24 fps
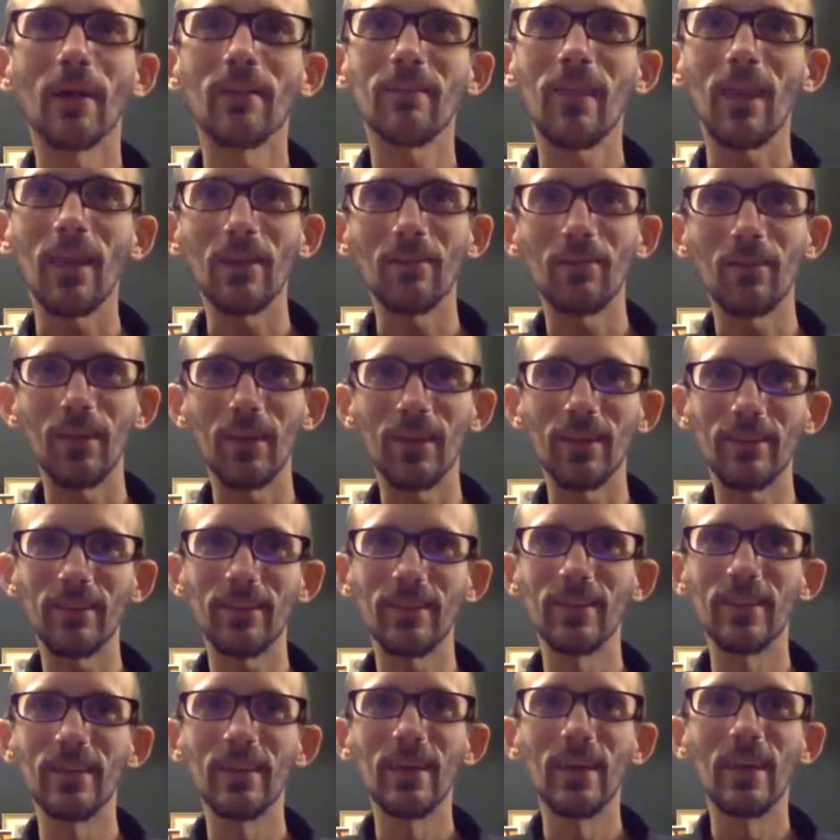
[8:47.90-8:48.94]
David
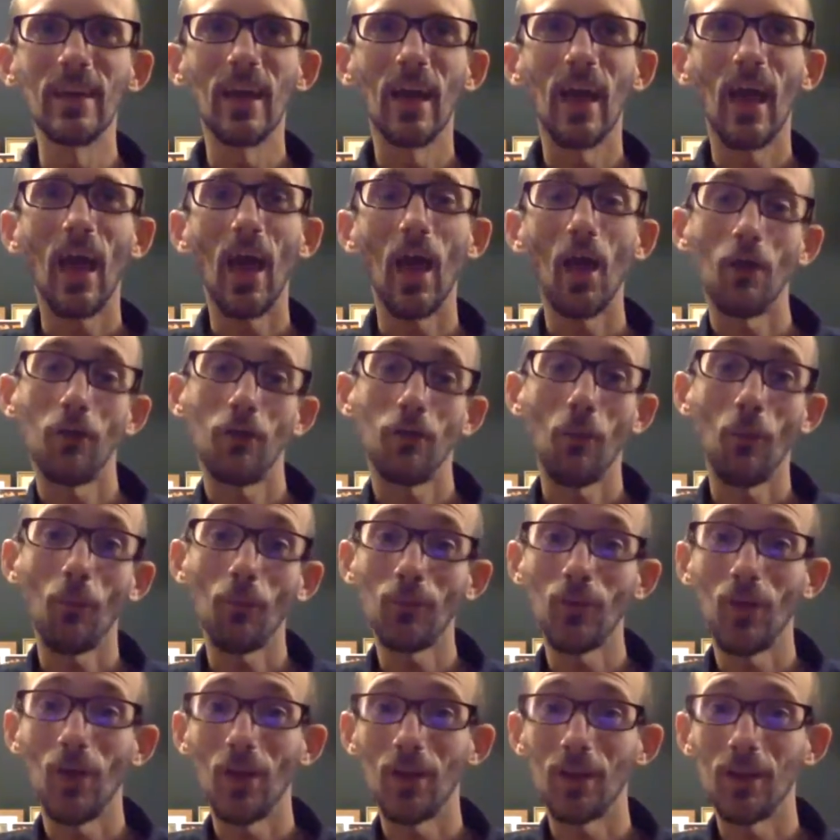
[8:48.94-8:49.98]
Soul
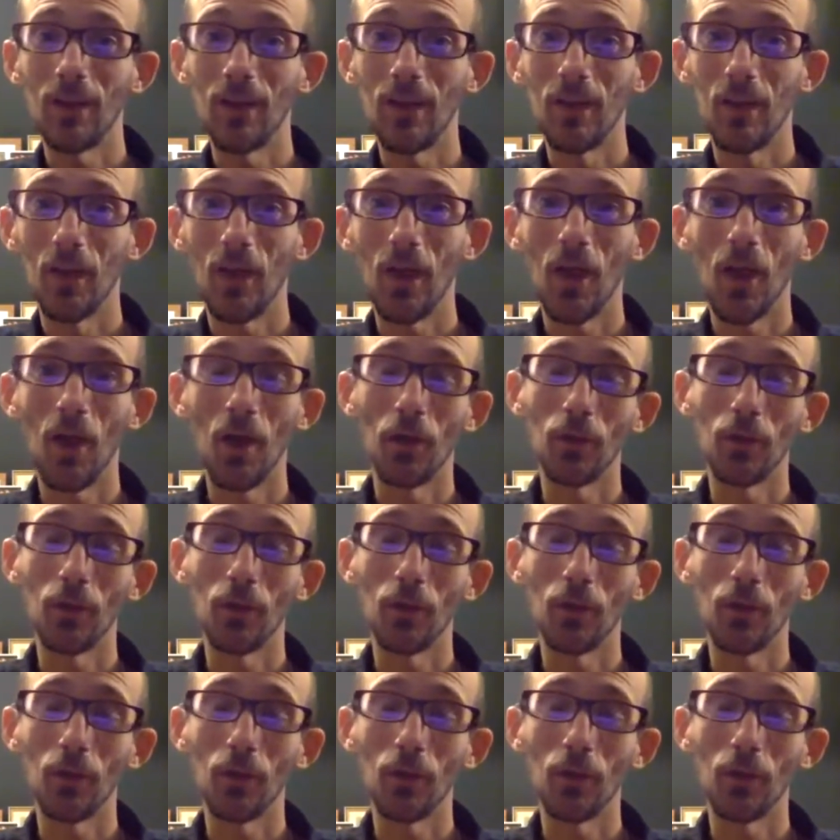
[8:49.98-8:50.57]
Gardener.